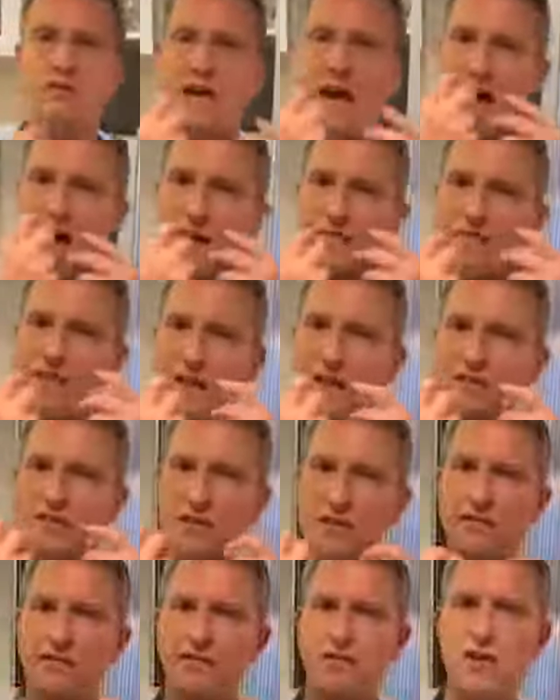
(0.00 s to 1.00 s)
to have
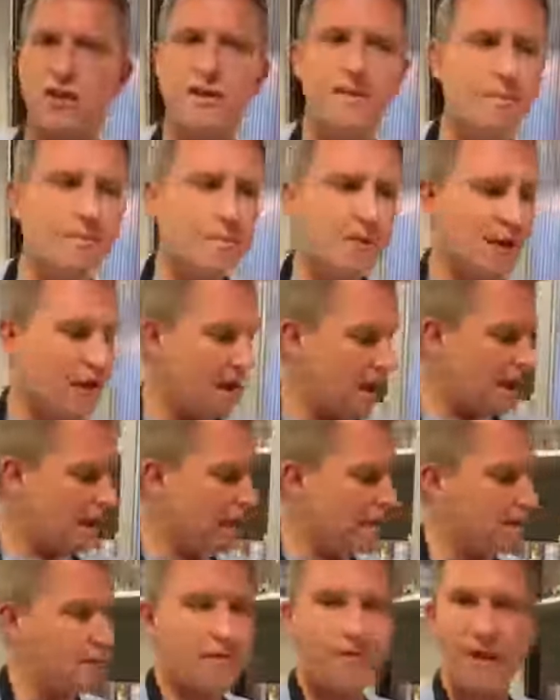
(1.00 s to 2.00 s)
that different
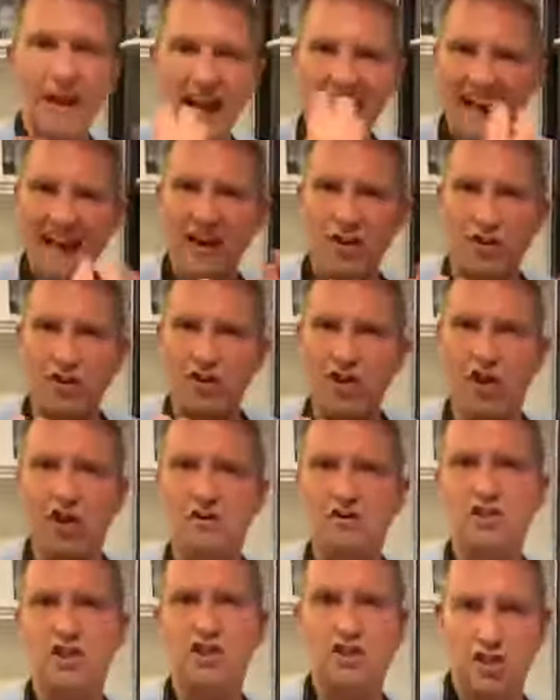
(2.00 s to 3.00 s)
feeling on
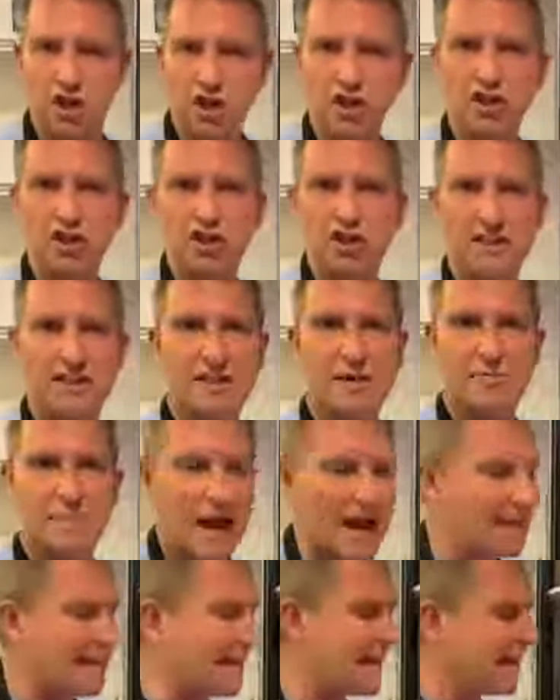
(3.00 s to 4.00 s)
your tongue and your
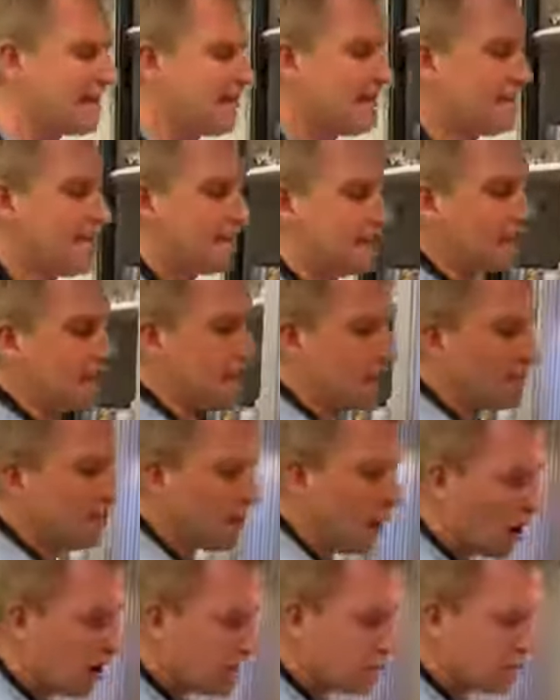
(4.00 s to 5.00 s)
palate, and you can
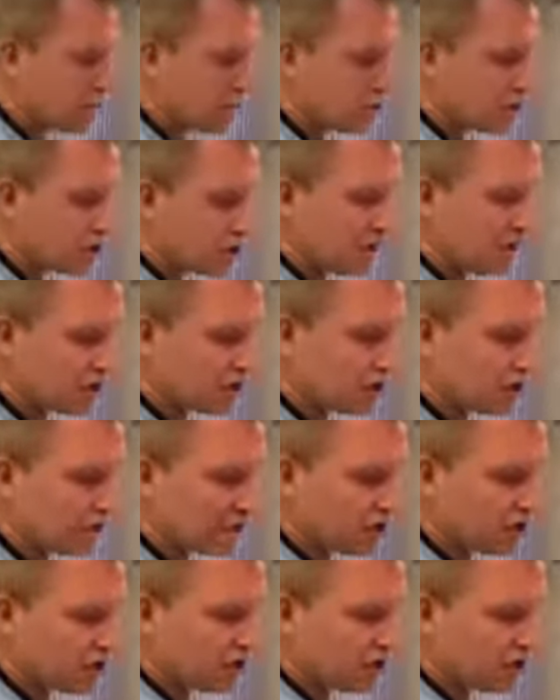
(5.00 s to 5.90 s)
bite into it. Some is